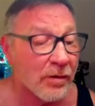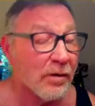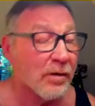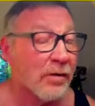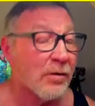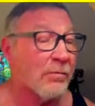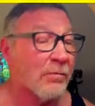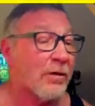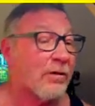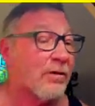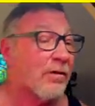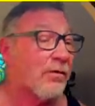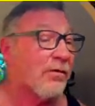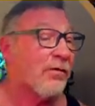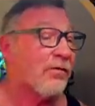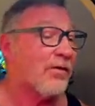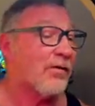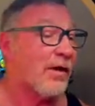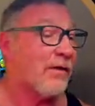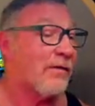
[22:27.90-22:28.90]
But notice
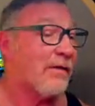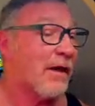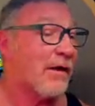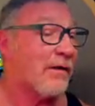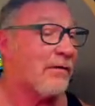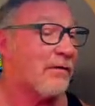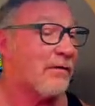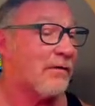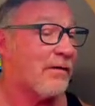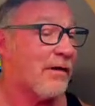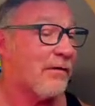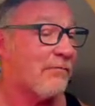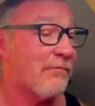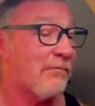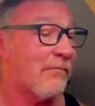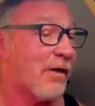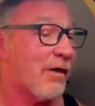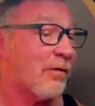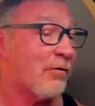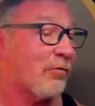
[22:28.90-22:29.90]
how that
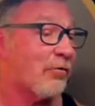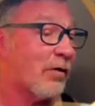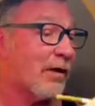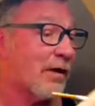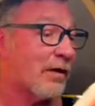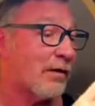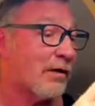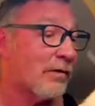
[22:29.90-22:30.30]
fire drake